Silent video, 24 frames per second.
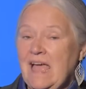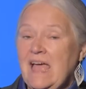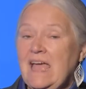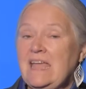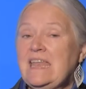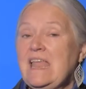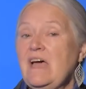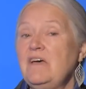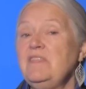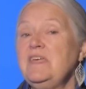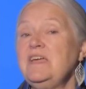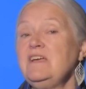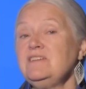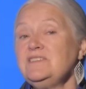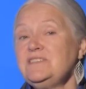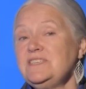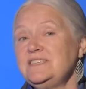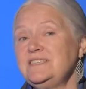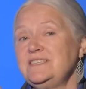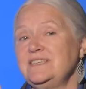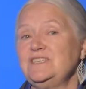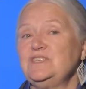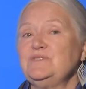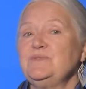Now, there's a
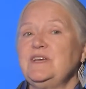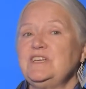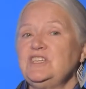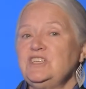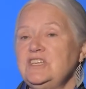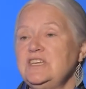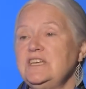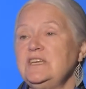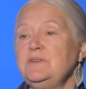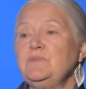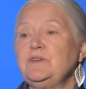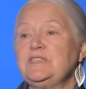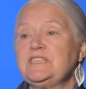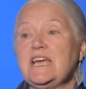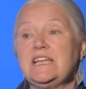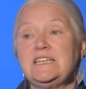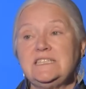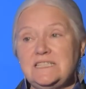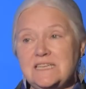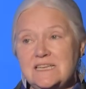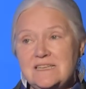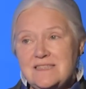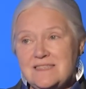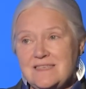situation in which I
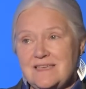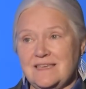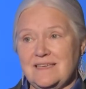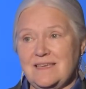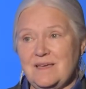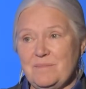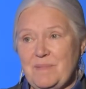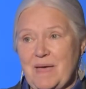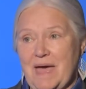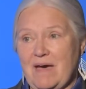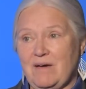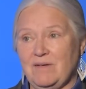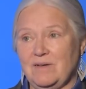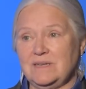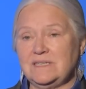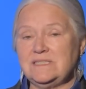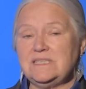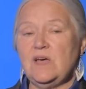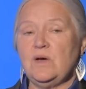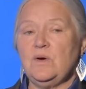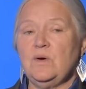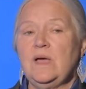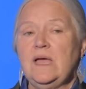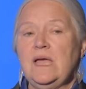did think about.
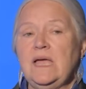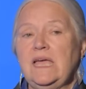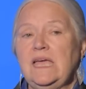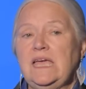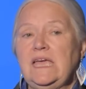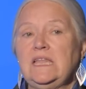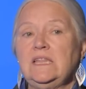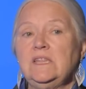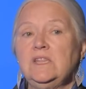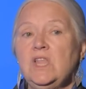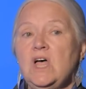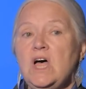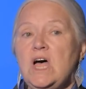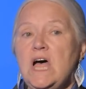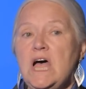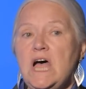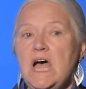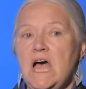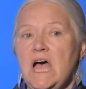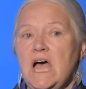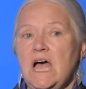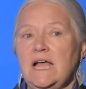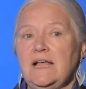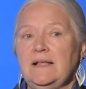So in
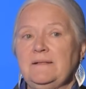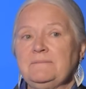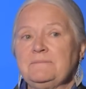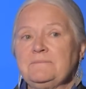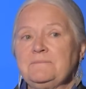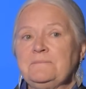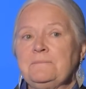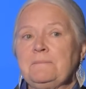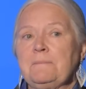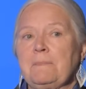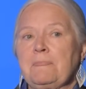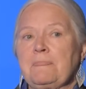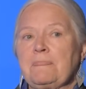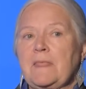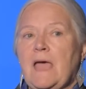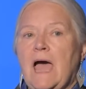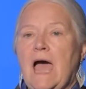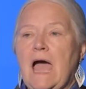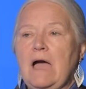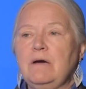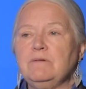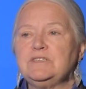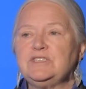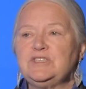law,
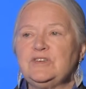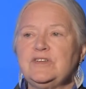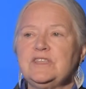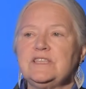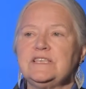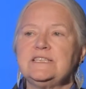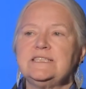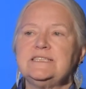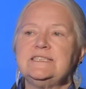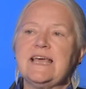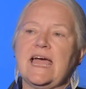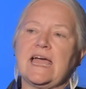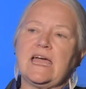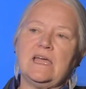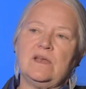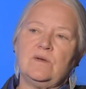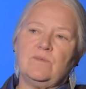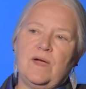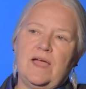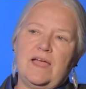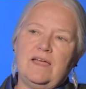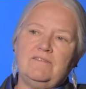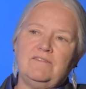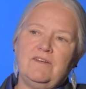I was sort of the second
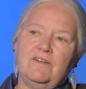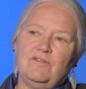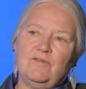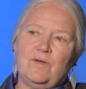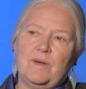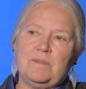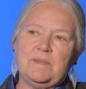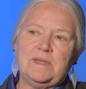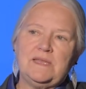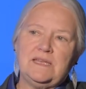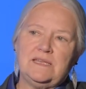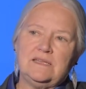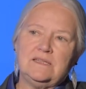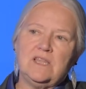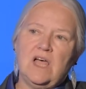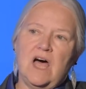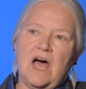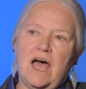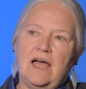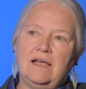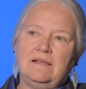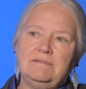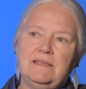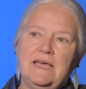wave of women in
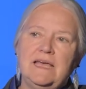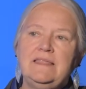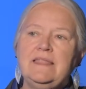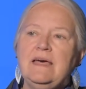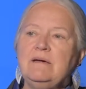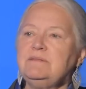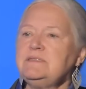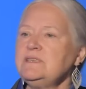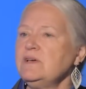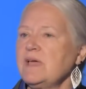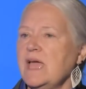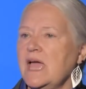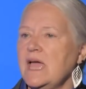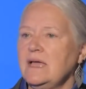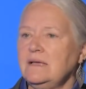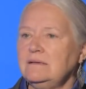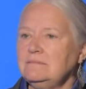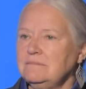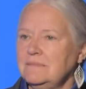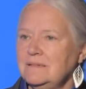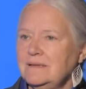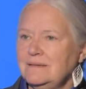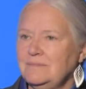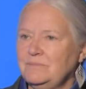law, and that was okay.
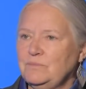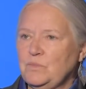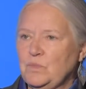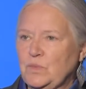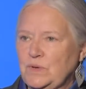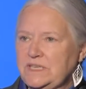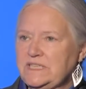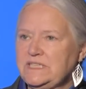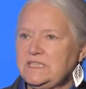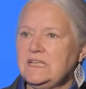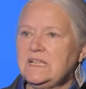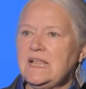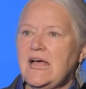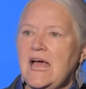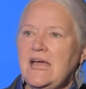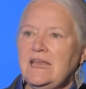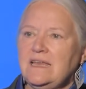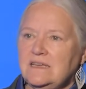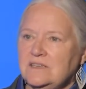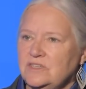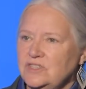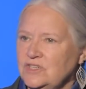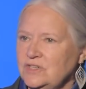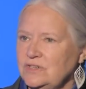We still had
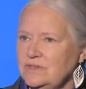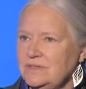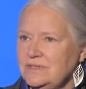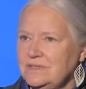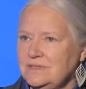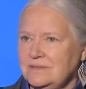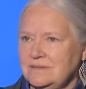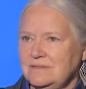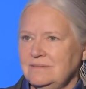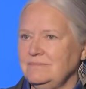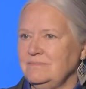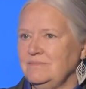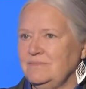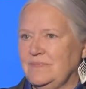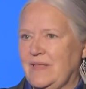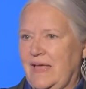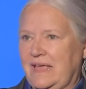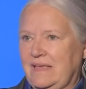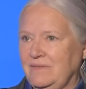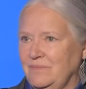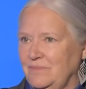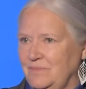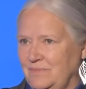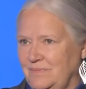issues,
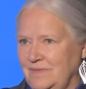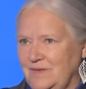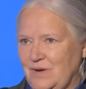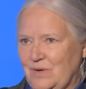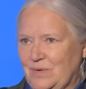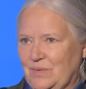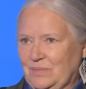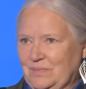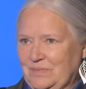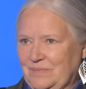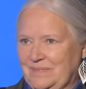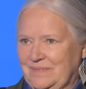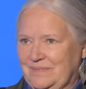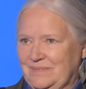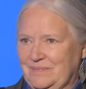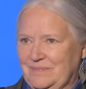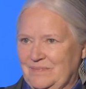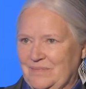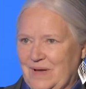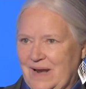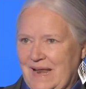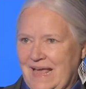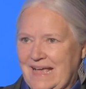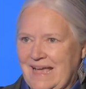like,
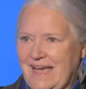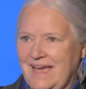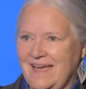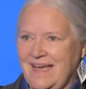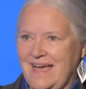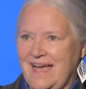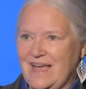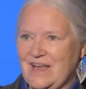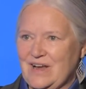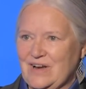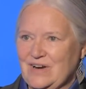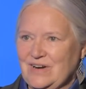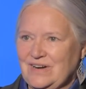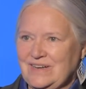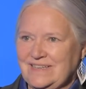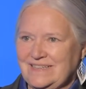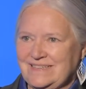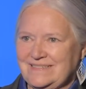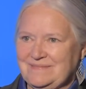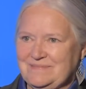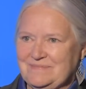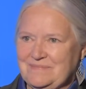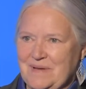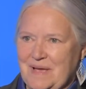when I got hired
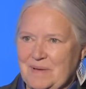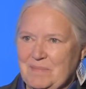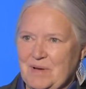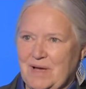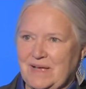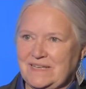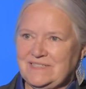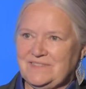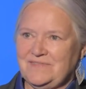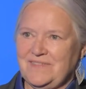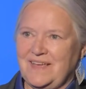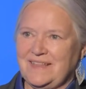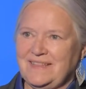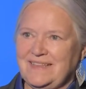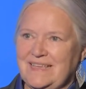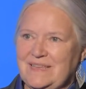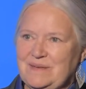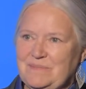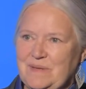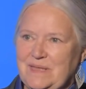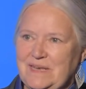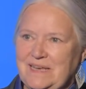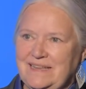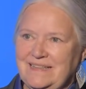and my boss finally
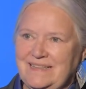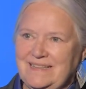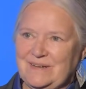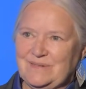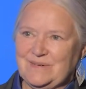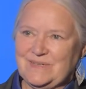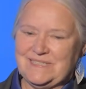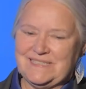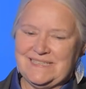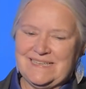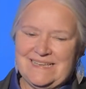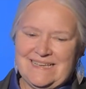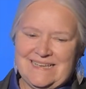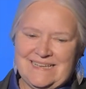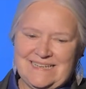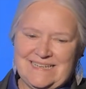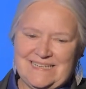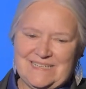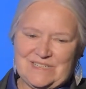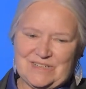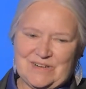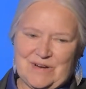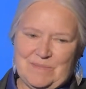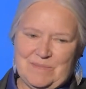admitted there was
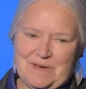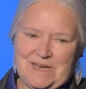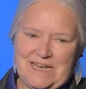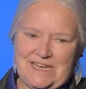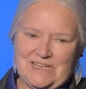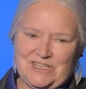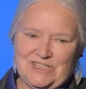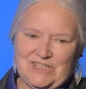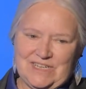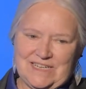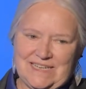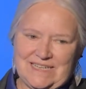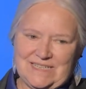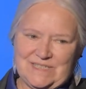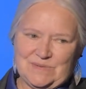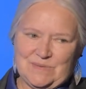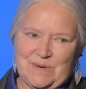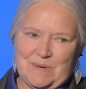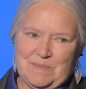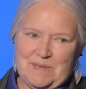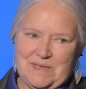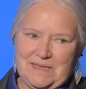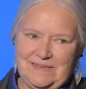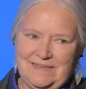discrimination against
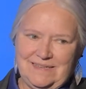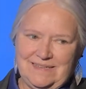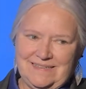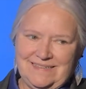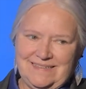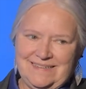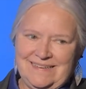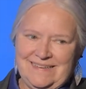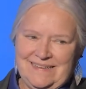women, and